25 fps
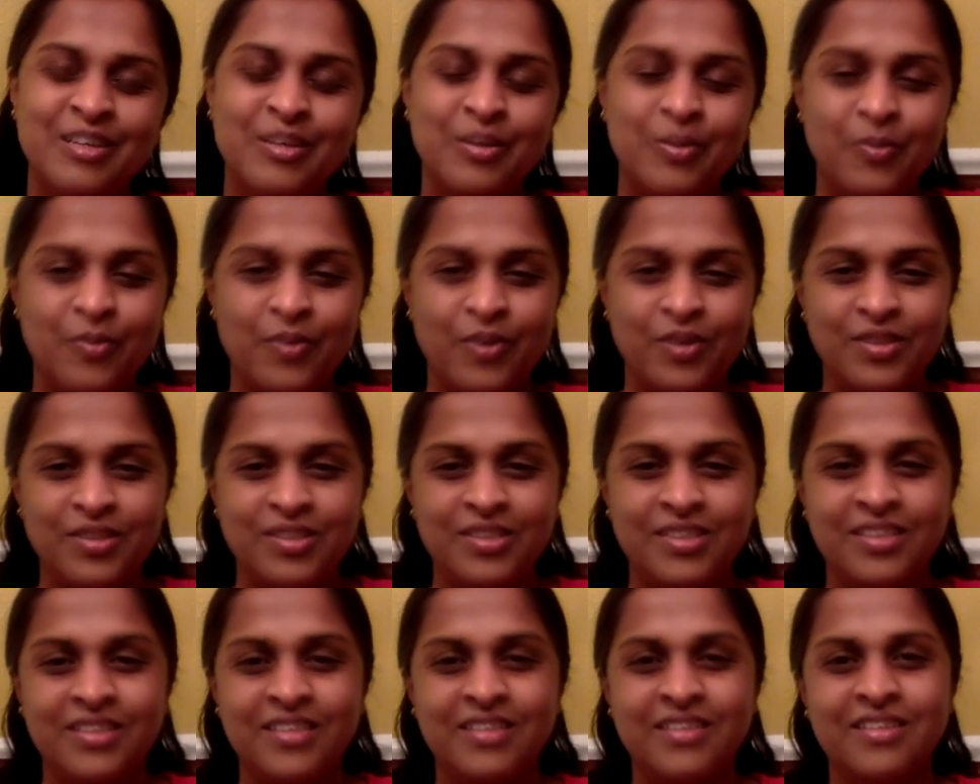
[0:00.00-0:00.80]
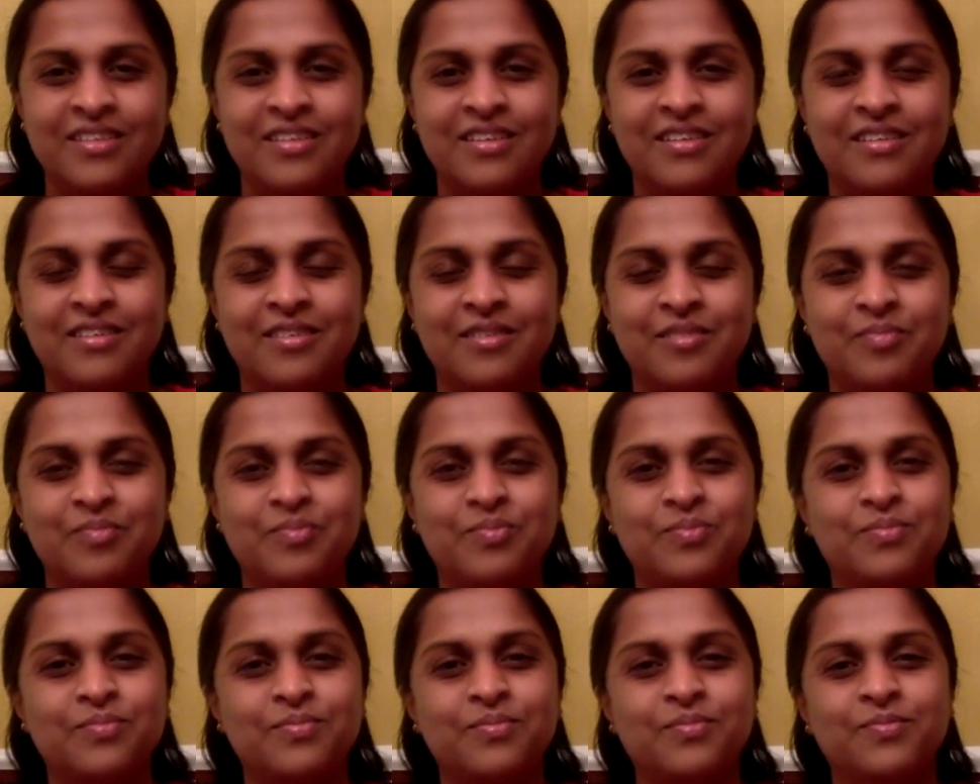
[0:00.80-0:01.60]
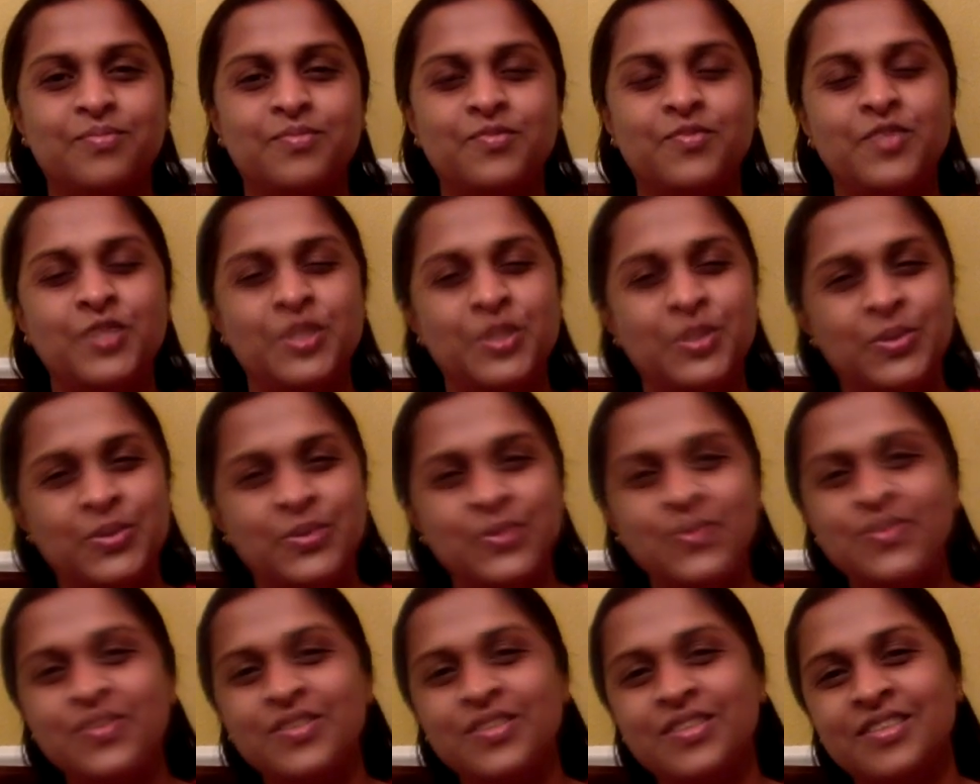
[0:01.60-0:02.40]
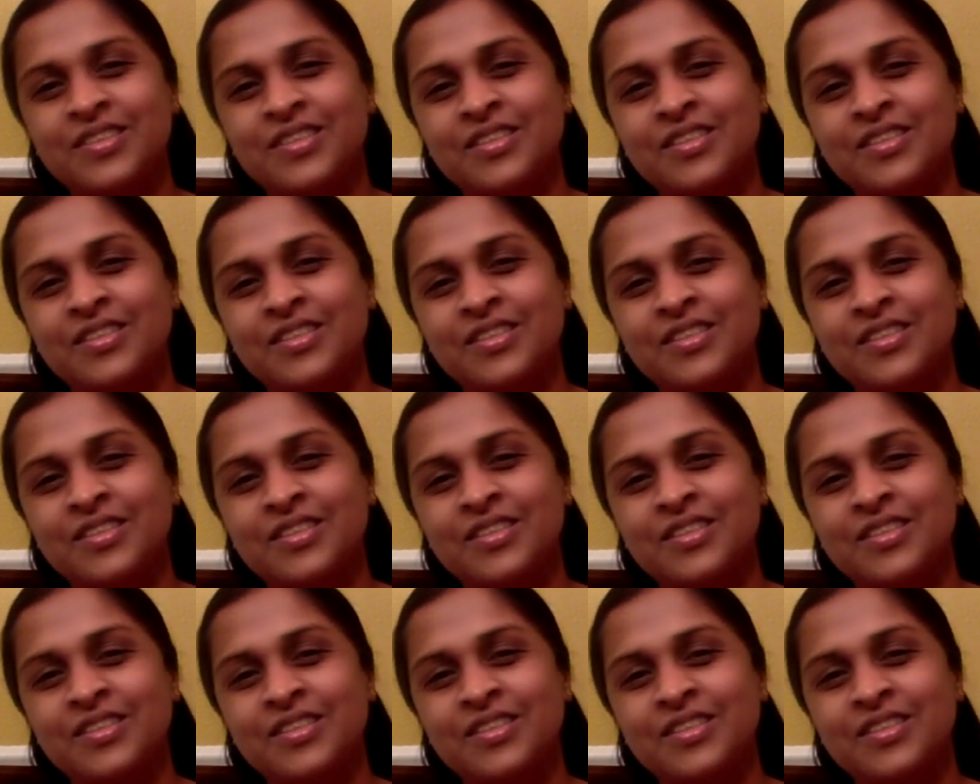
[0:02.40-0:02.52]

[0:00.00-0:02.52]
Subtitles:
watching videos,